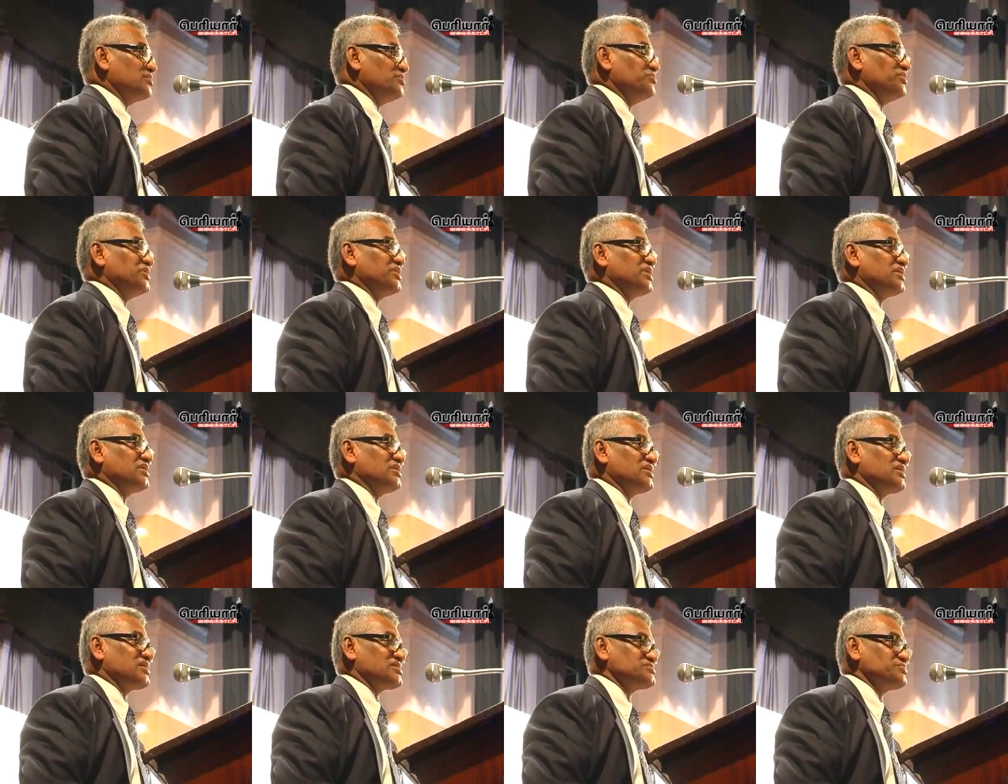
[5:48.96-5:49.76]

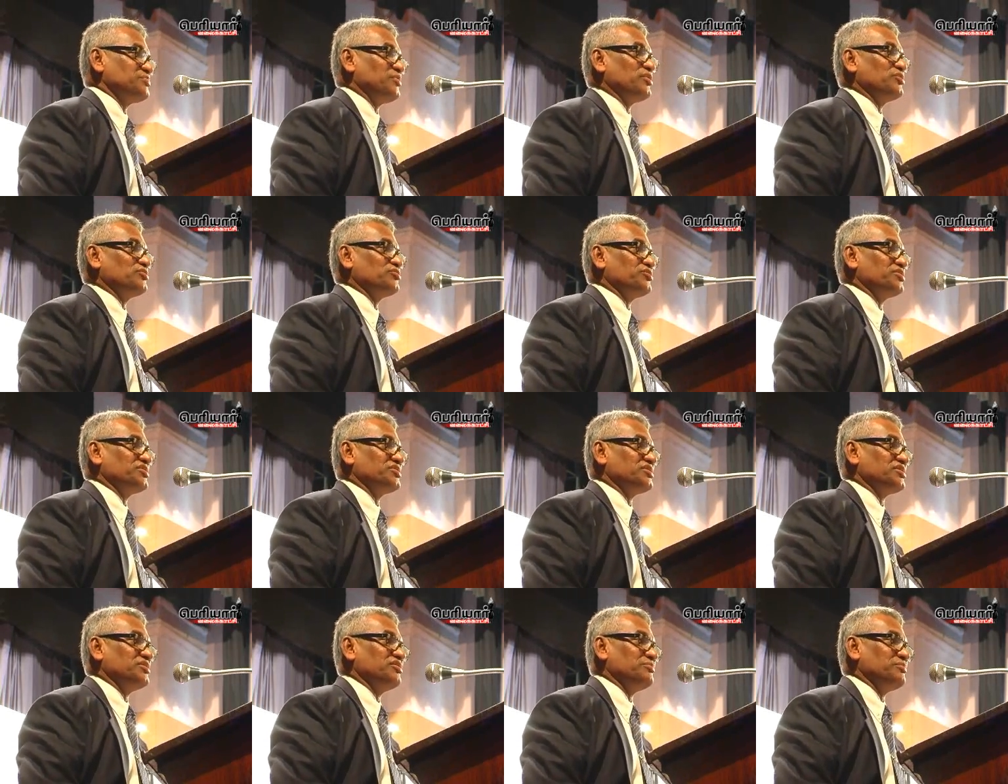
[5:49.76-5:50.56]
immediately respond to
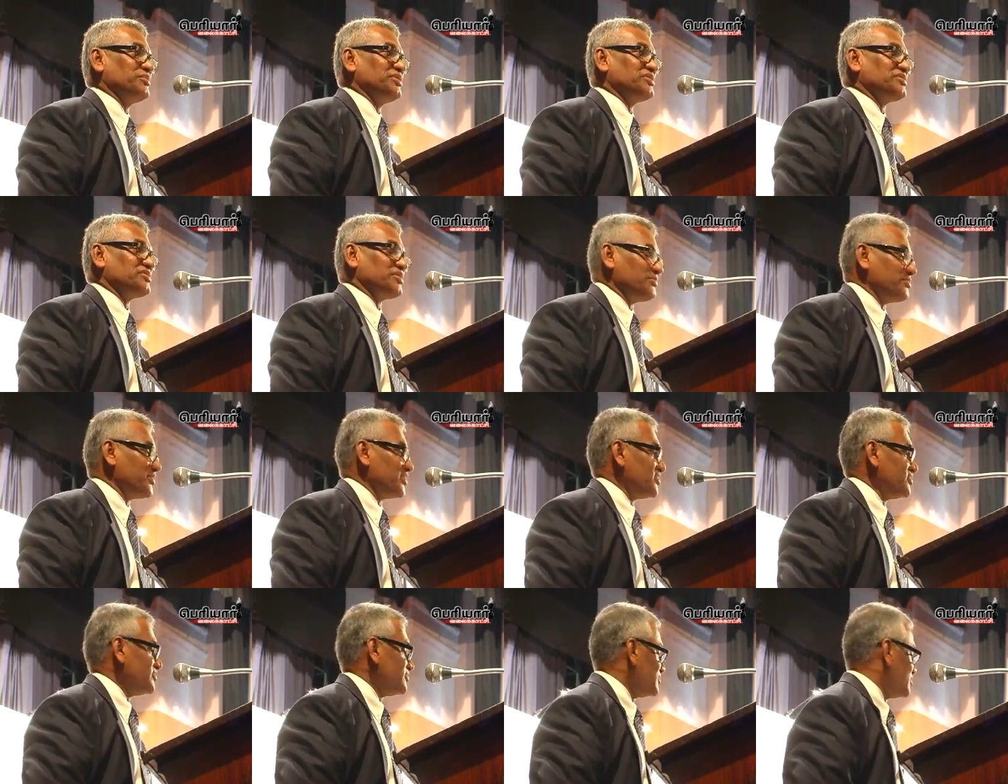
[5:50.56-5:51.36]
it, he will be in
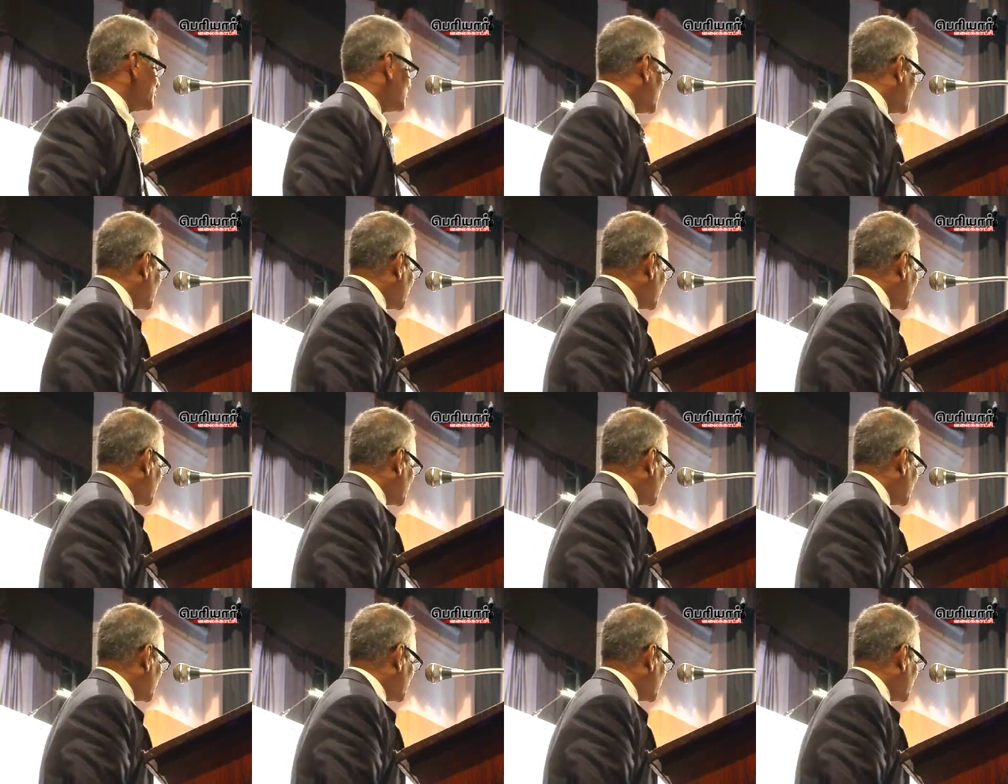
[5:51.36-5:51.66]
trouble,